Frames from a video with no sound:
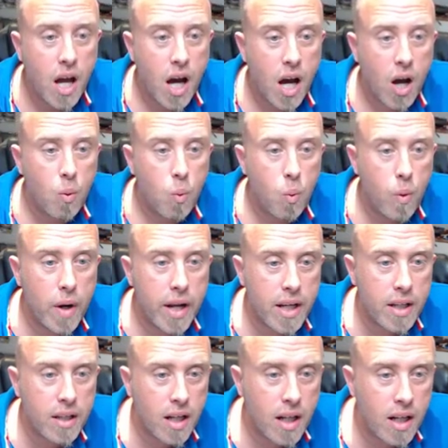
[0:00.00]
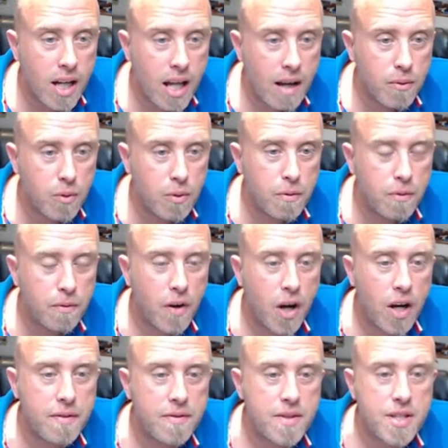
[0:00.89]
Wing level
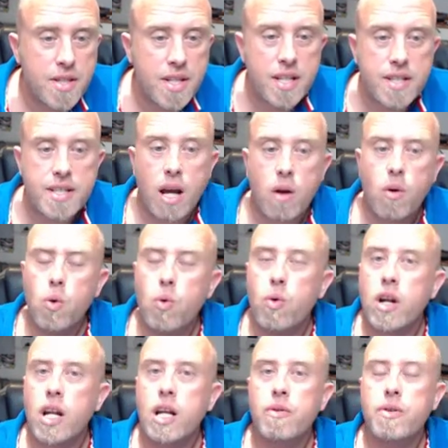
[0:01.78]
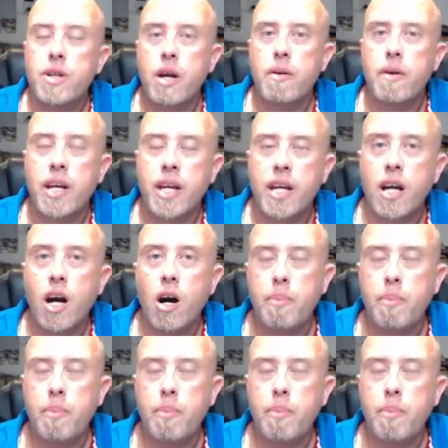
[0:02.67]
5 to 6. Now, oh, a little note here.